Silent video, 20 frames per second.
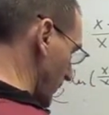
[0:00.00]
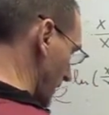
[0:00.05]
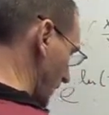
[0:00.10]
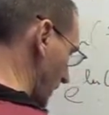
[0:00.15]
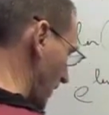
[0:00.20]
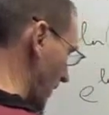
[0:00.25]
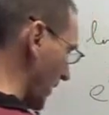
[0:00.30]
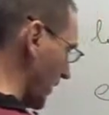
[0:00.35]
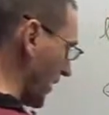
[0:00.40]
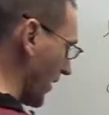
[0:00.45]

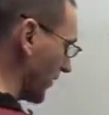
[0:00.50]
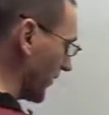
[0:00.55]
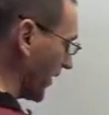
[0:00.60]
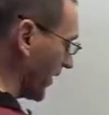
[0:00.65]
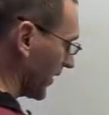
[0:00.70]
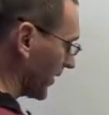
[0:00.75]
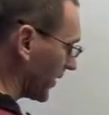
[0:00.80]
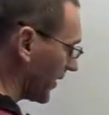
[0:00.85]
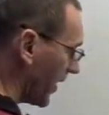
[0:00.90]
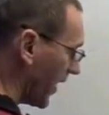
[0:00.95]
Okay, now I've
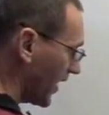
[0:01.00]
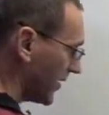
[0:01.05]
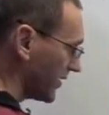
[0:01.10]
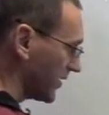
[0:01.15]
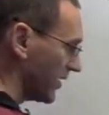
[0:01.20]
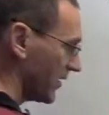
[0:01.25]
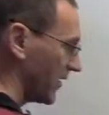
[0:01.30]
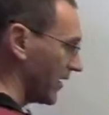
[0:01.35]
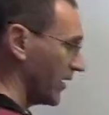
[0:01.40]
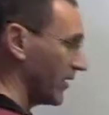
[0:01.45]
got a
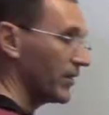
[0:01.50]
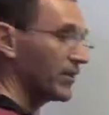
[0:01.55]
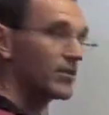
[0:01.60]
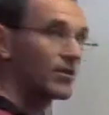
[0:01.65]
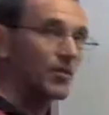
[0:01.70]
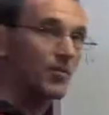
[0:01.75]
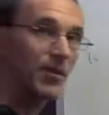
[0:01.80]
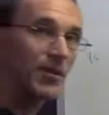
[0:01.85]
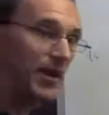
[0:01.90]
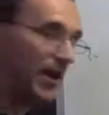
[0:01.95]
constant here,
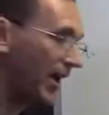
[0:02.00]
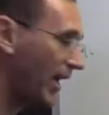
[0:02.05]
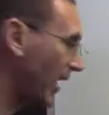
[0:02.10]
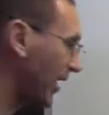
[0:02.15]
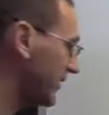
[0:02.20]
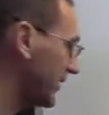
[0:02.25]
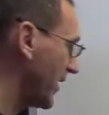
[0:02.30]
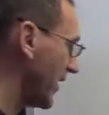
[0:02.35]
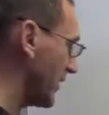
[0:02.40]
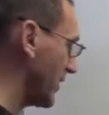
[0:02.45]
so I'm going to
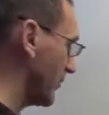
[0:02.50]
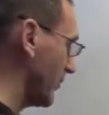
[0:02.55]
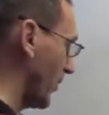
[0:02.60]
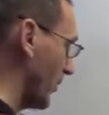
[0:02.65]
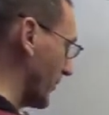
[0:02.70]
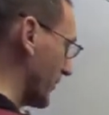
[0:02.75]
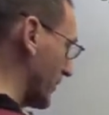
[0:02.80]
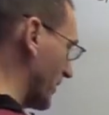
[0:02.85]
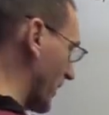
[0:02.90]
add that to both